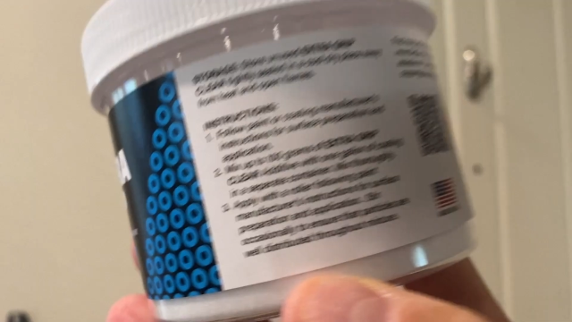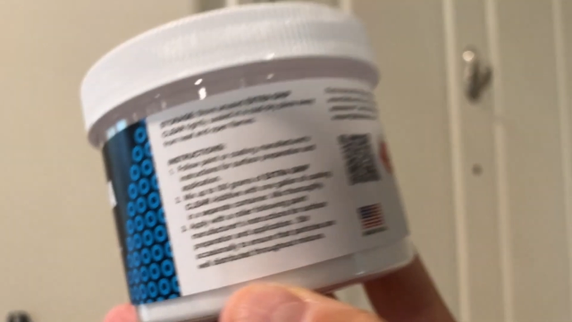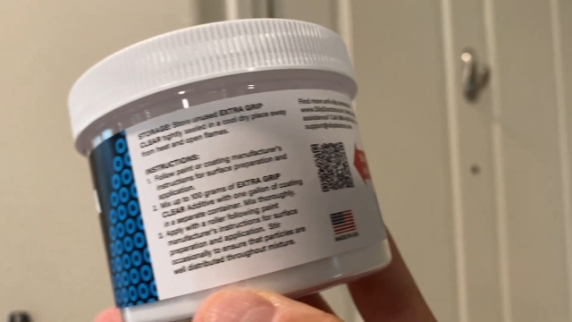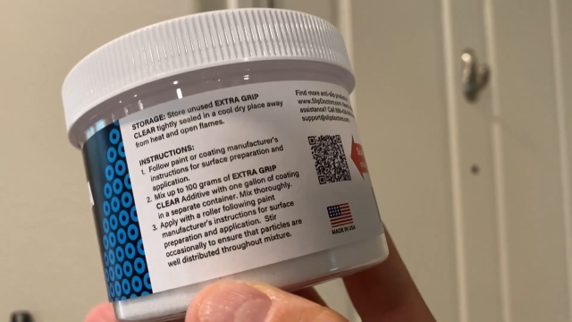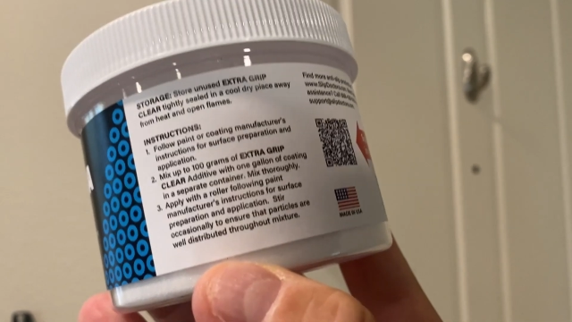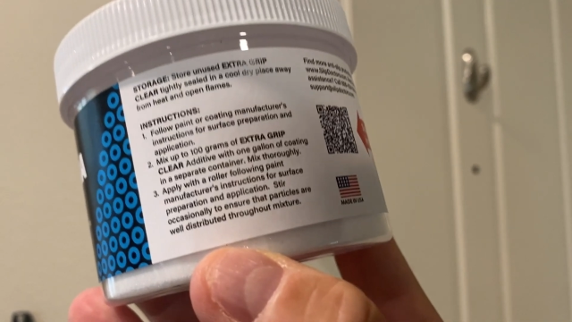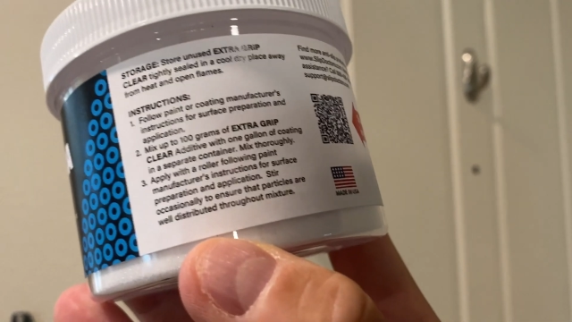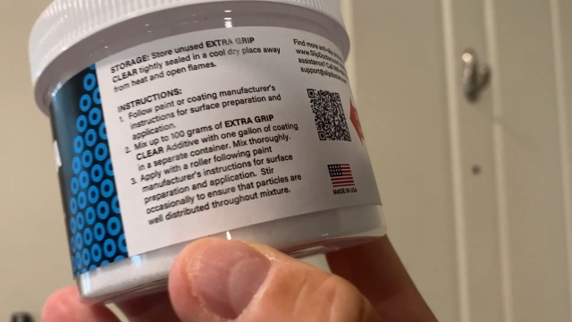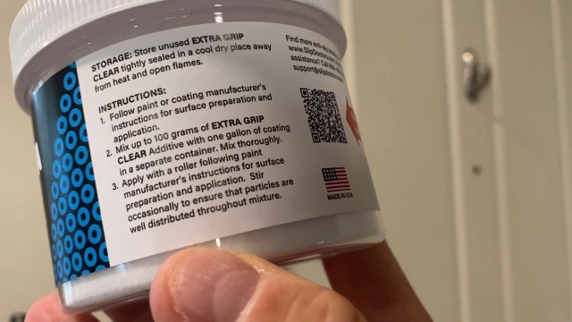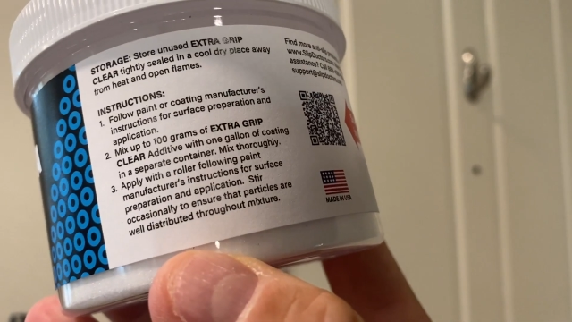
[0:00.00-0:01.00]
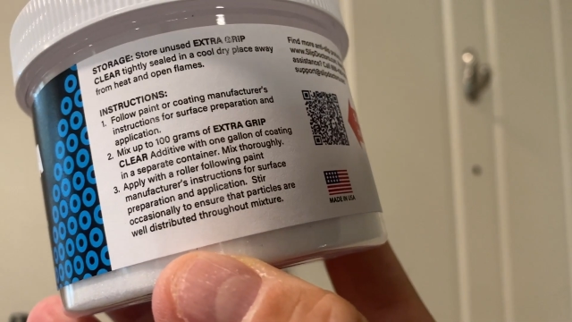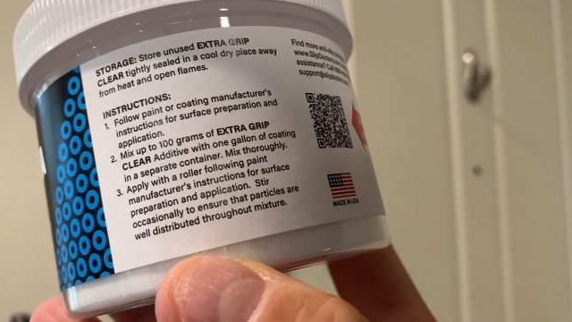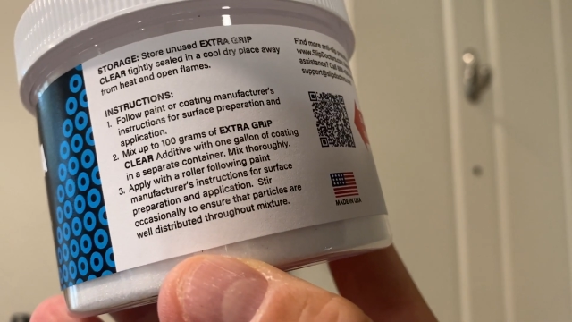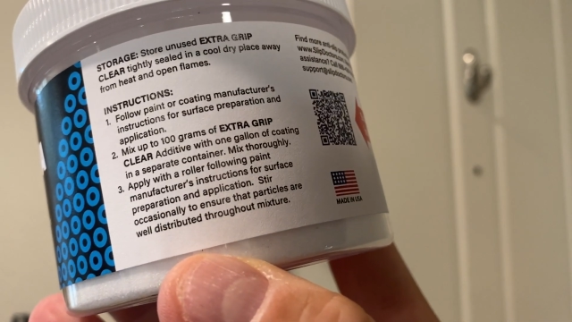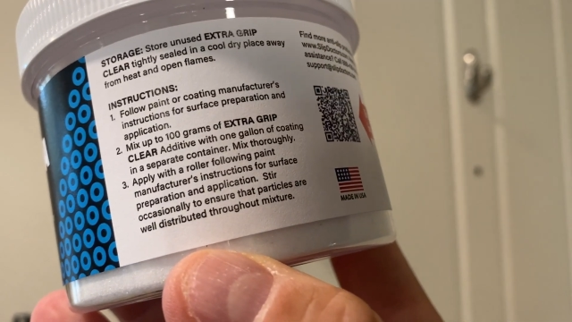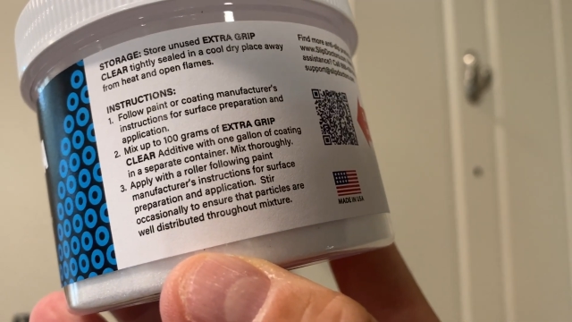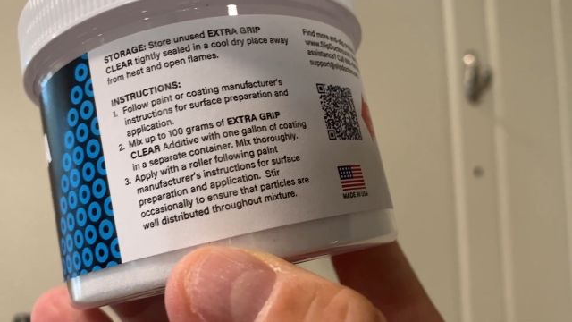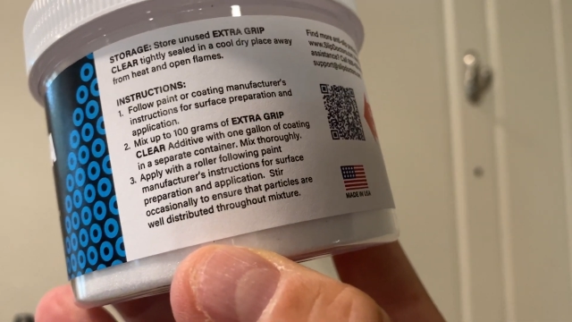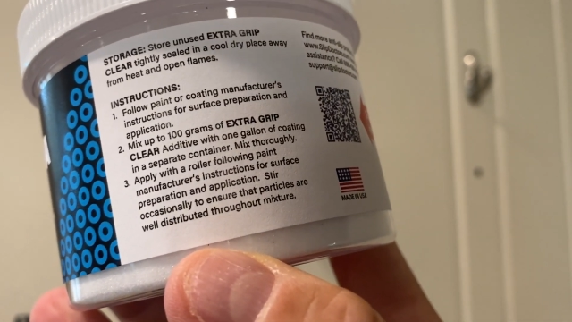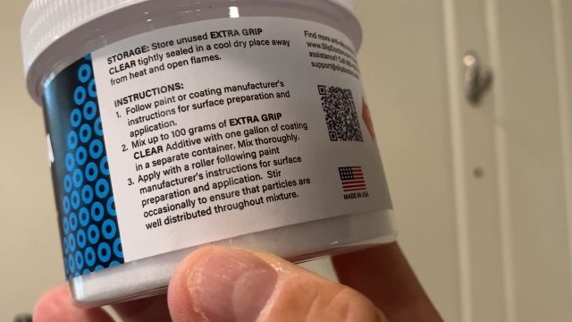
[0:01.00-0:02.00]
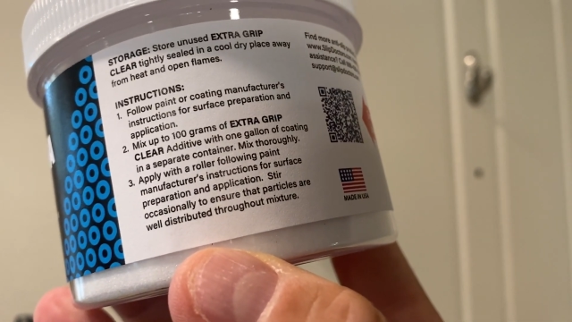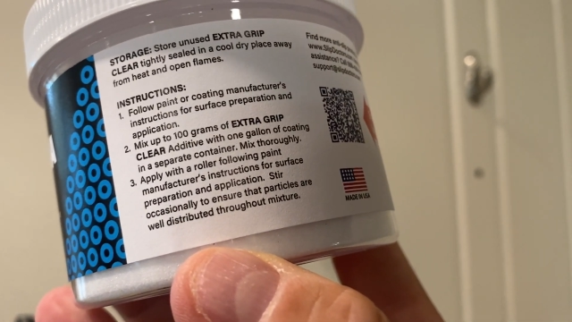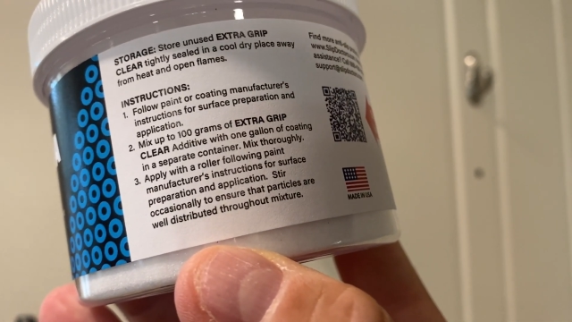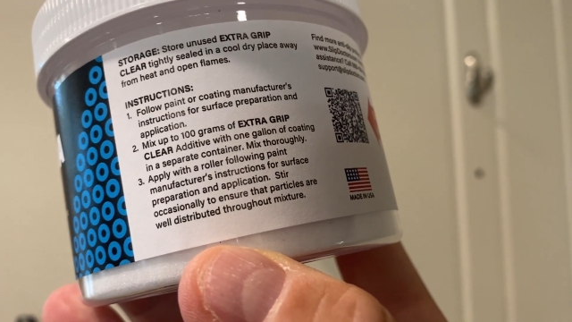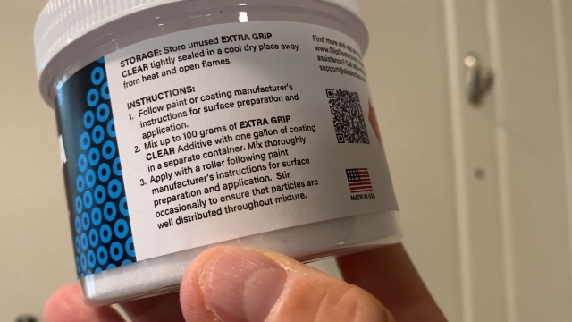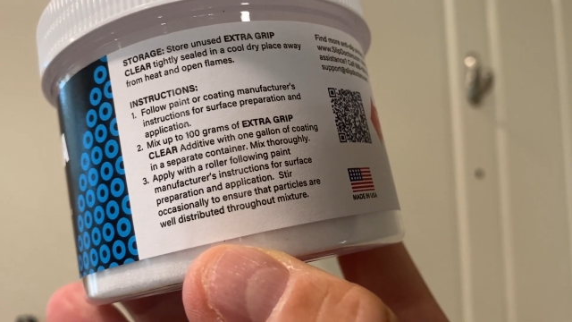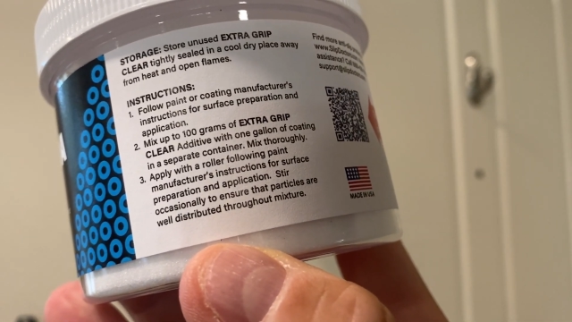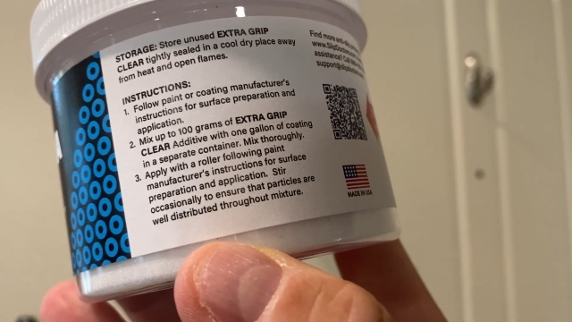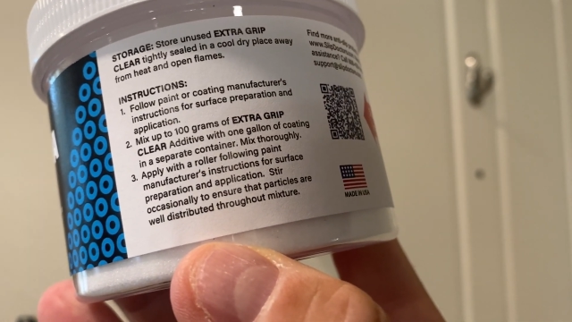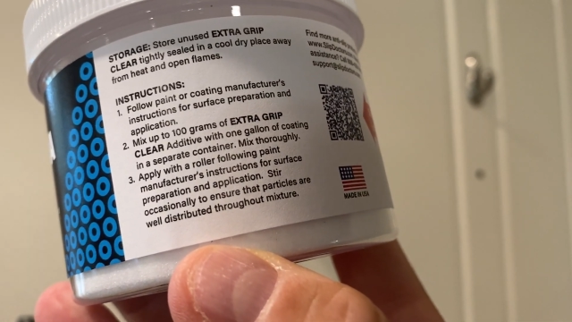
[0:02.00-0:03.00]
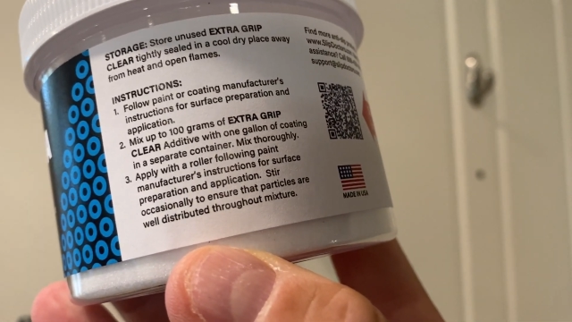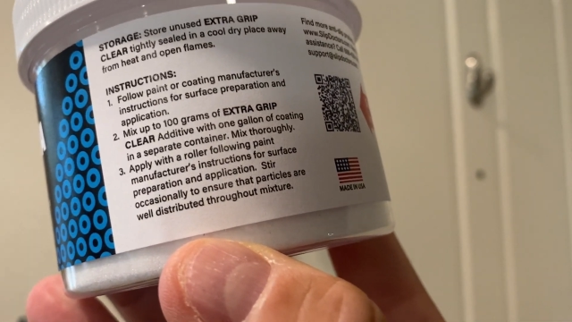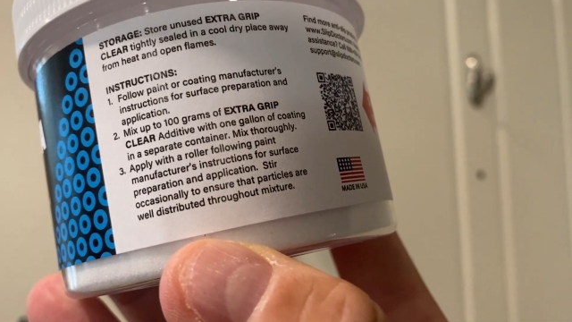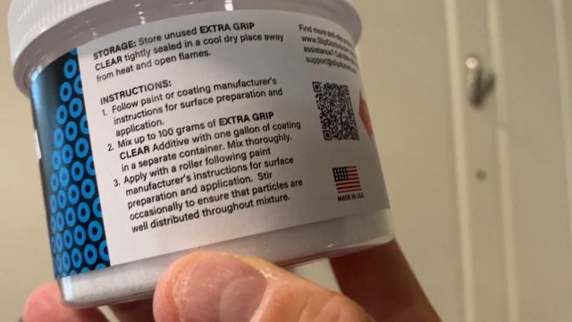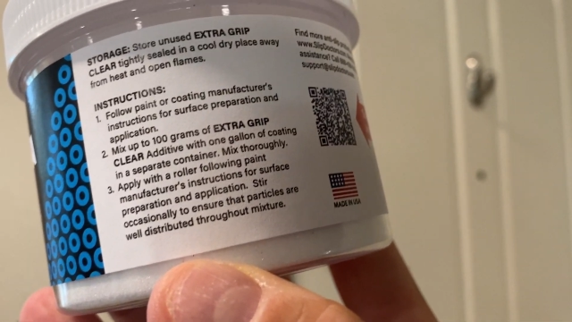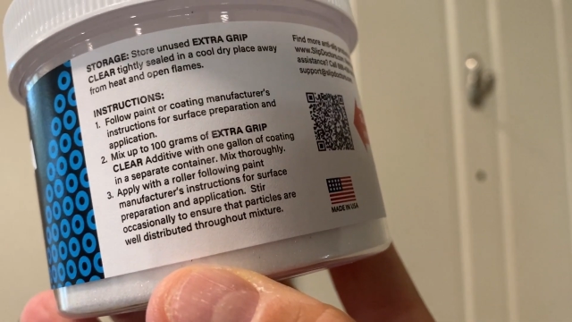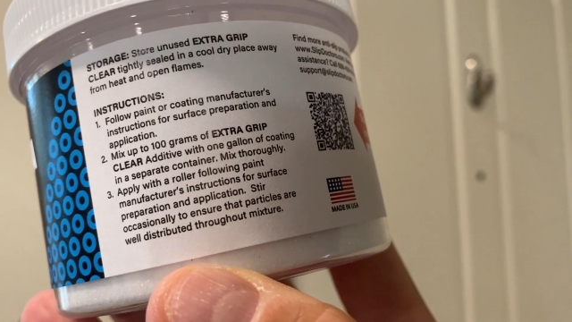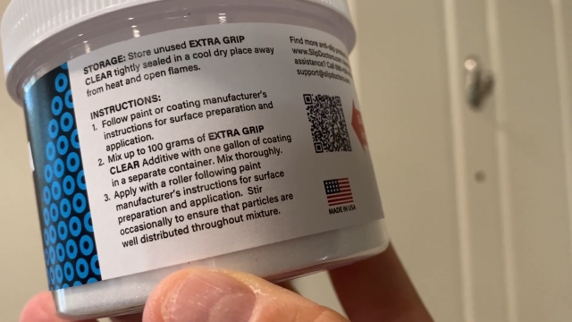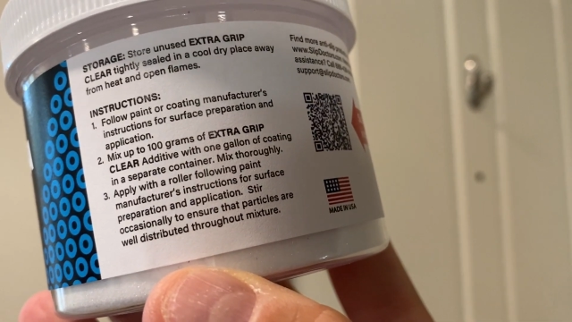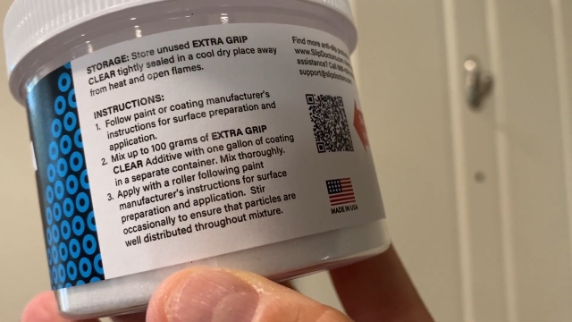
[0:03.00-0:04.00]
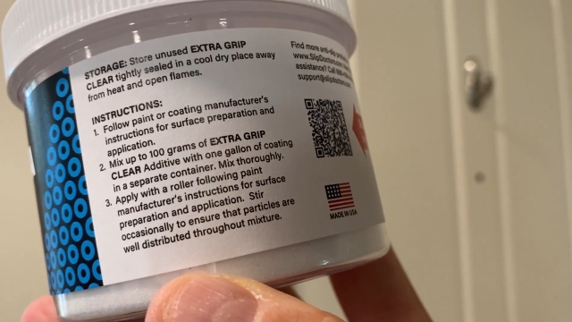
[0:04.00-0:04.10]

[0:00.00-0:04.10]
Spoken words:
[unreadable: no face in view]